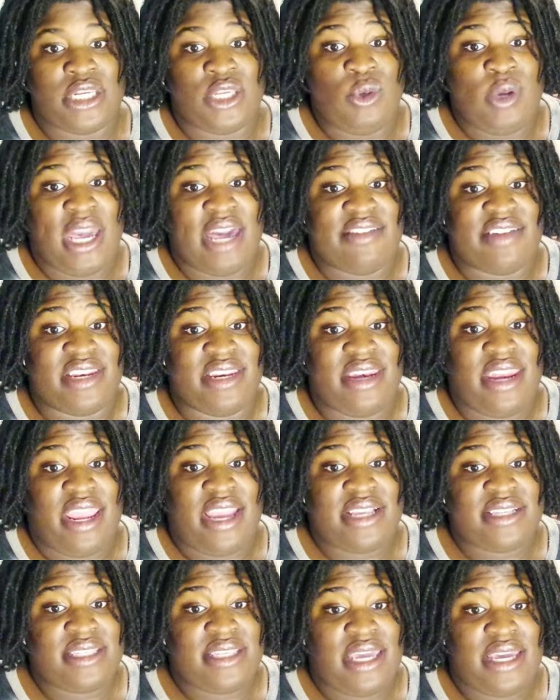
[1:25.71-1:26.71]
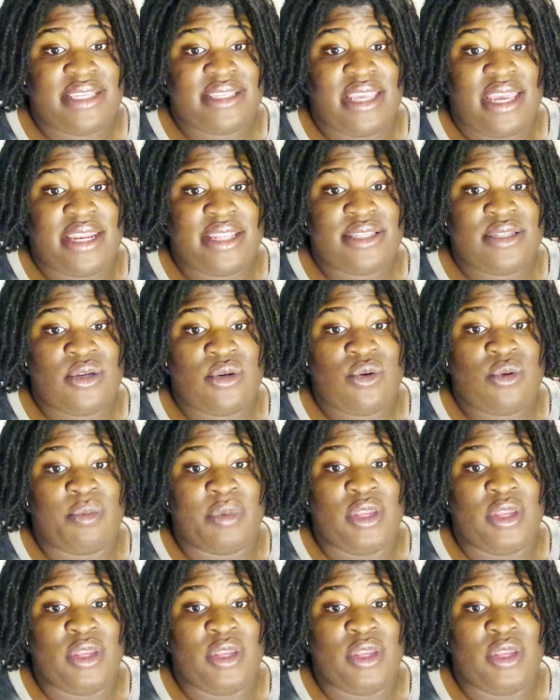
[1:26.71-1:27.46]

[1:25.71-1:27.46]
You can have a nasty-ass attitude,